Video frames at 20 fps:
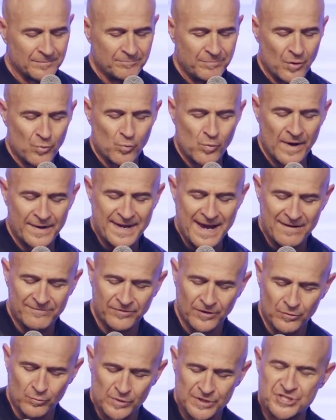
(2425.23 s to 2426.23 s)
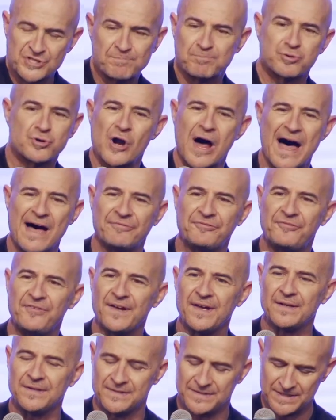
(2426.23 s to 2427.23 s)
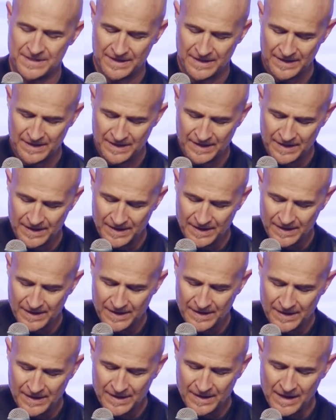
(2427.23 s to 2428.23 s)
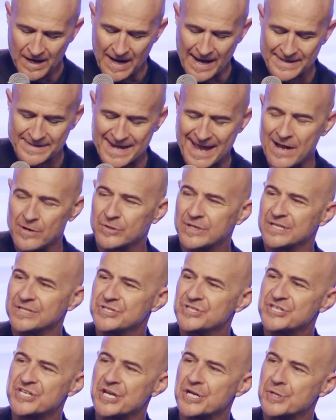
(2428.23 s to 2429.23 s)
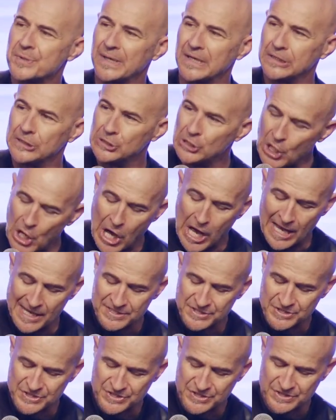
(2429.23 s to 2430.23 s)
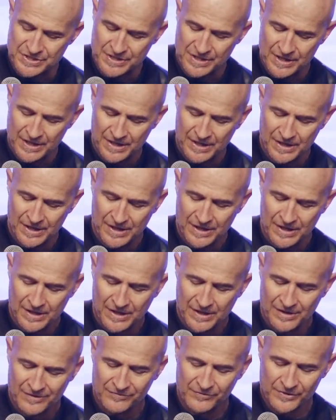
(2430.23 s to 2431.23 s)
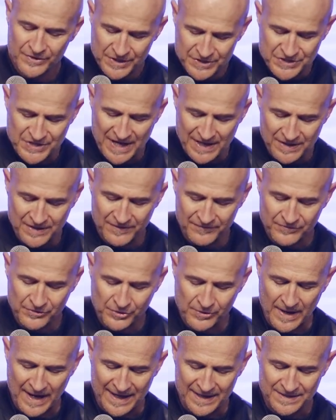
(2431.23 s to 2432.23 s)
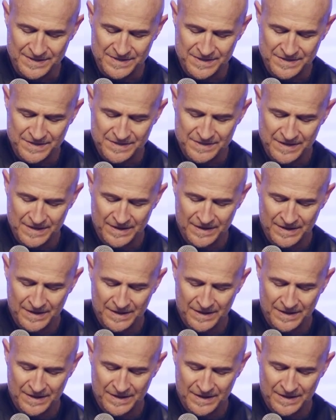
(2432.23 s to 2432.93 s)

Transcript: But whatever was profit, I now consider it loss for the sake of Christ.